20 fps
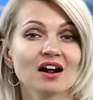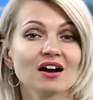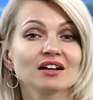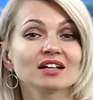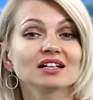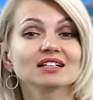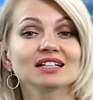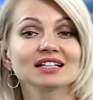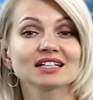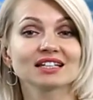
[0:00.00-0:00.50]

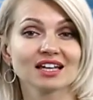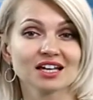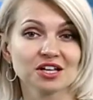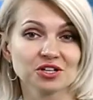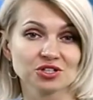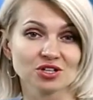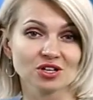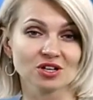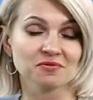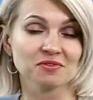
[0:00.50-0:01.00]

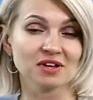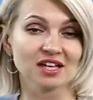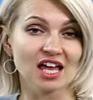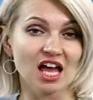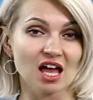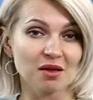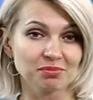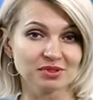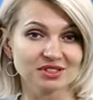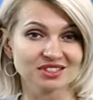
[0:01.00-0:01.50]
reallocation of
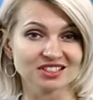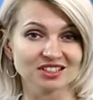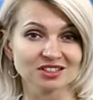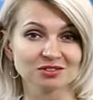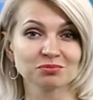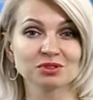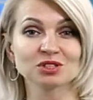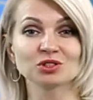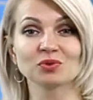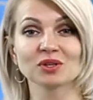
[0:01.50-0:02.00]
capital
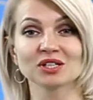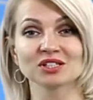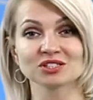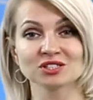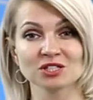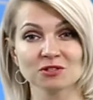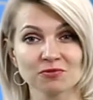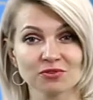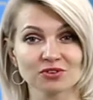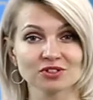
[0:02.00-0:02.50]
between
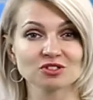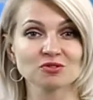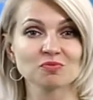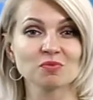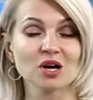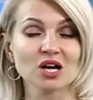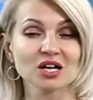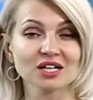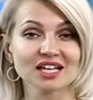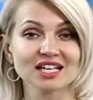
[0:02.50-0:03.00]
different
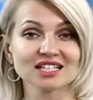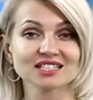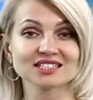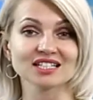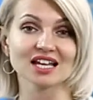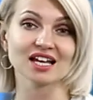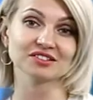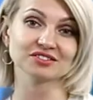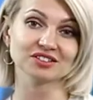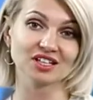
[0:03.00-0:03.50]
markets
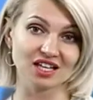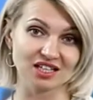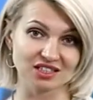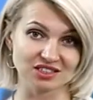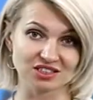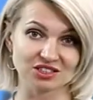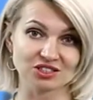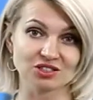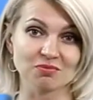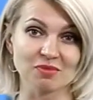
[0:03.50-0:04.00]
and
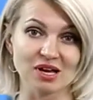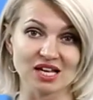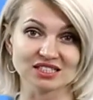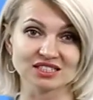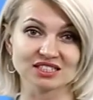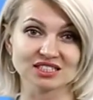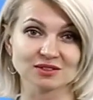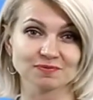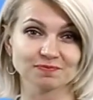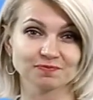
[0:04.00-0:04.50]
instruments.